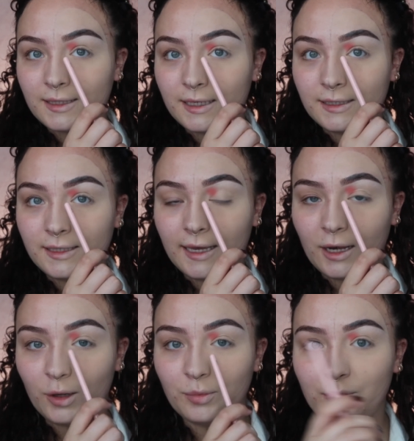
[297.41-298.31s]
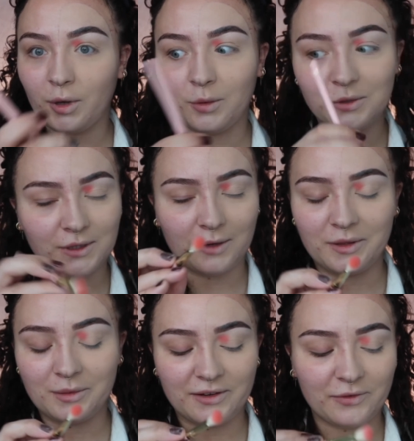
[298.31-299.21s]
into yellow, but I will do that with
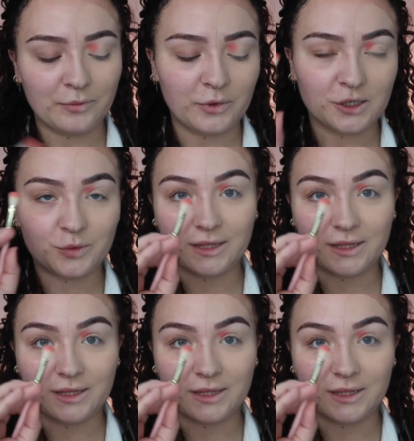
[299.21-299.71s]
a different brush.